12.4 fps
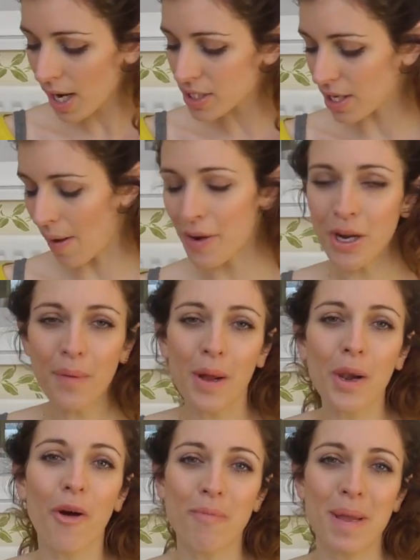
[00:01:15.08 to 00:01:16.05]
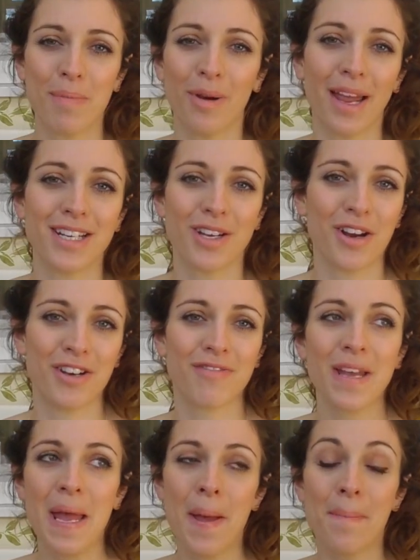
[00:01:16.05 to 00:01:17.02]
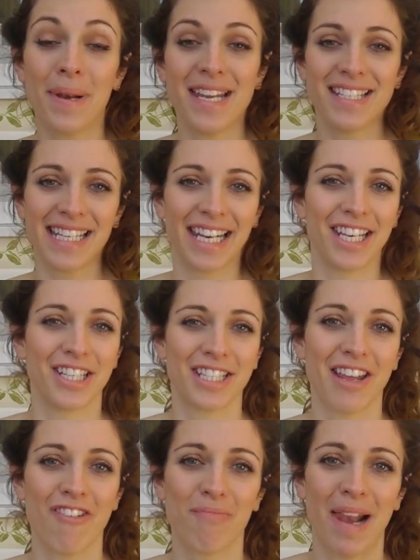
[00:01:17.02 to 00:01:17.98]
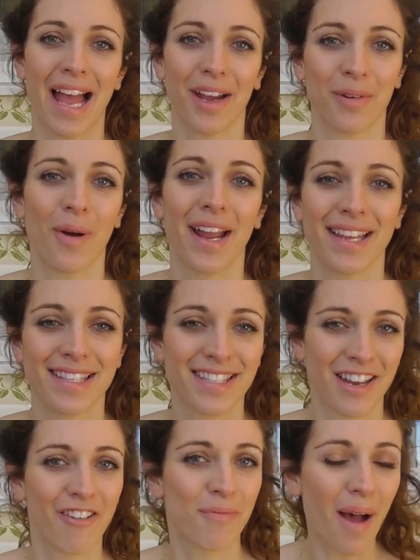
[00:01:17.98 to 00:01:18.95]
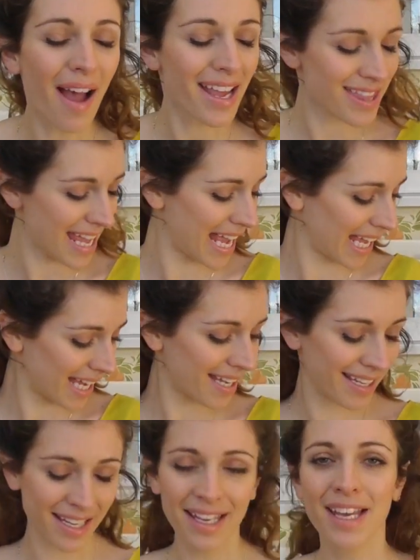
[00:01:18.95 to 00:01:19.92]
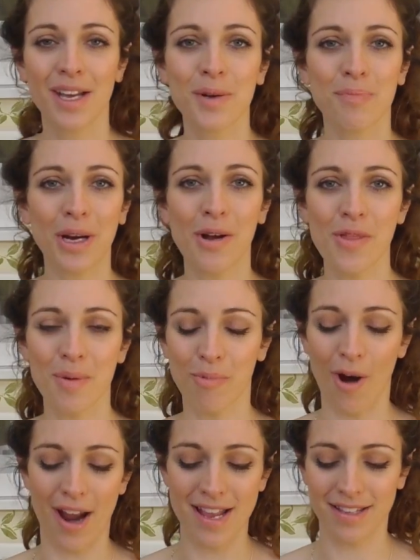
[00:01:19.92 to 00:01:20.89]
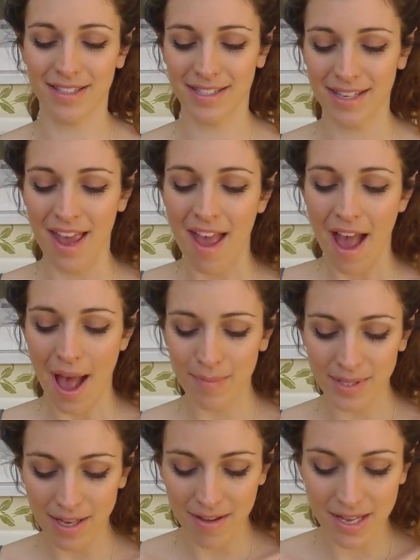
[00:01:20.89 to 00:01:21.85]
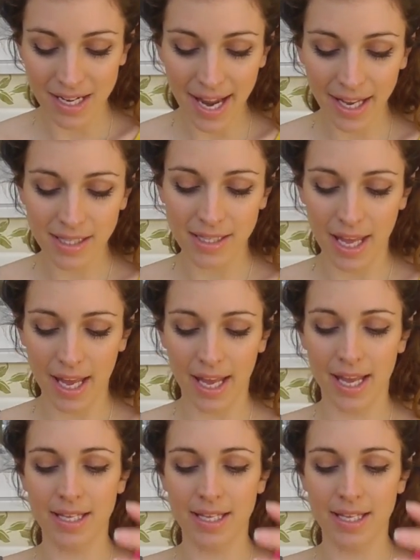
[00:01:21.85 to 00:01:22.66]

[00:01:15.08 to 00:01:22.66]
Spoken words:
I don't know. I know a lot of people like to kind of blend in and just have black and white and stuff, but I think bring on the brights. So the next thing